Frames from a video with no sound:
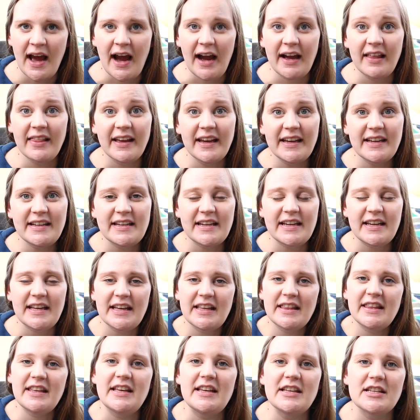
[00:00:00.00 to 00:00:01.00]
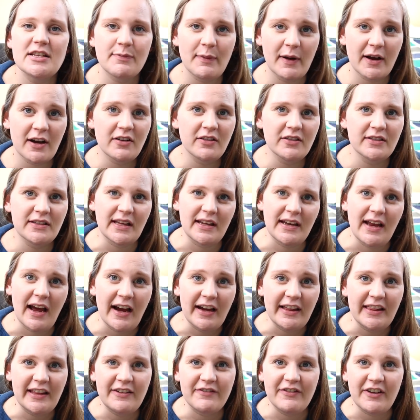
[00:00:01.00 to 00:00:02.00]
I like knitting the speckled and
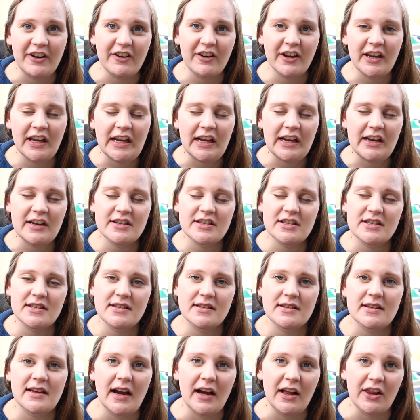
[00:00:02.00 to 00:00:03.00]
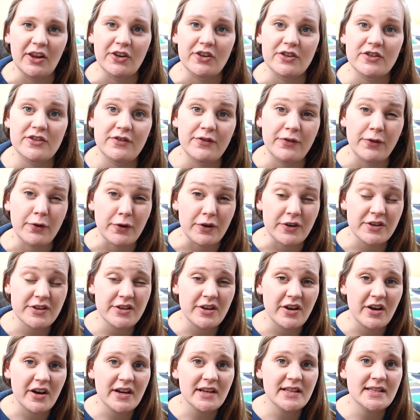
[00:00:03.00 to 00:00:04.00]
highly variegated colors for
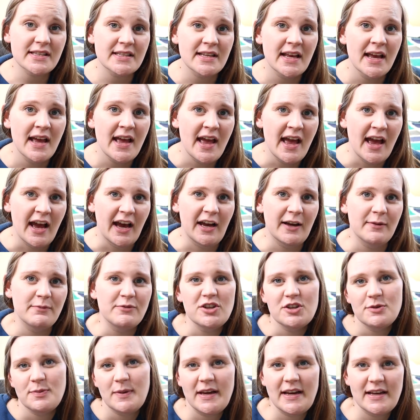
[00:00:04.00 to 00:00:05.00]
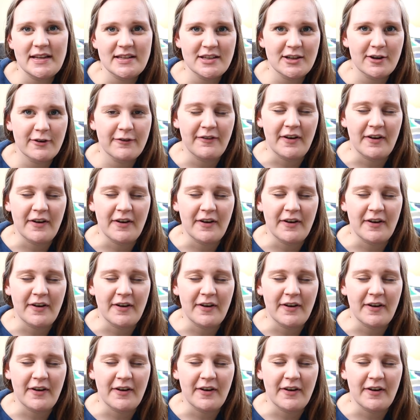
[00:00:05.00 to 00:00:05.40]
socks, just because they're